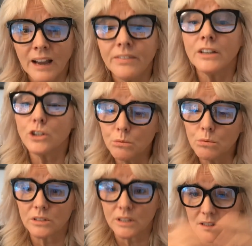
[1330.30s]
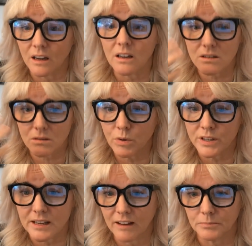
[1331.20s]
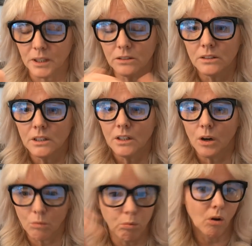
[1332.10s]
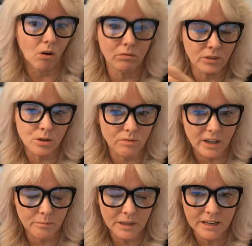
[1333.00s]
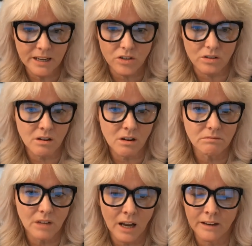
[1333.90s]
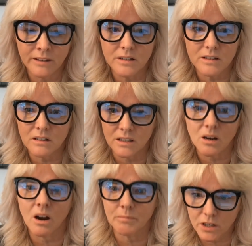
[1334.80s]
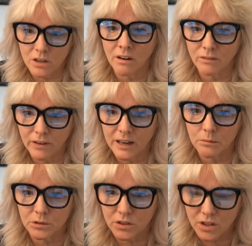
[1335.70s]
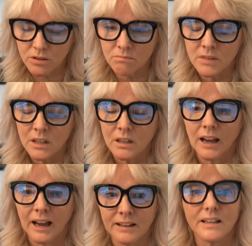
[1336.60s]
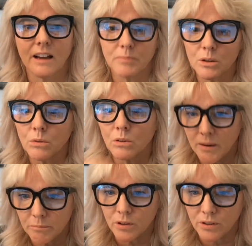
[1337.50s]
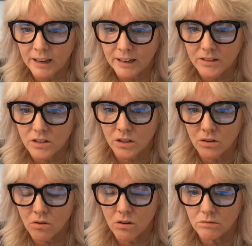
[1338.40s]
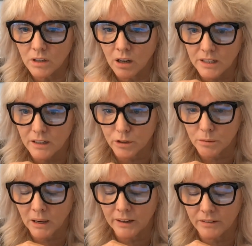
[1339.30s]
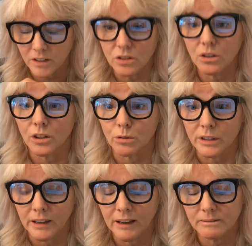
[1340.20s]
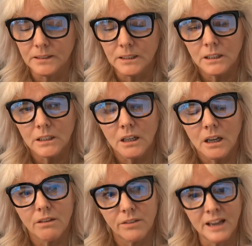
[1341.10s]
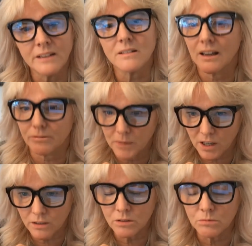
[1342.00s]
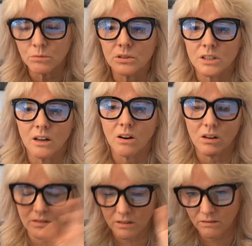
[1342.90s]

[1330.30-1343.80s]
And then you will discuss with Zavmo what those recommendations are and the time that you have available to do them. And Zavmo will then put that into your delivery plan and you'll agree that. Then Zavmo will start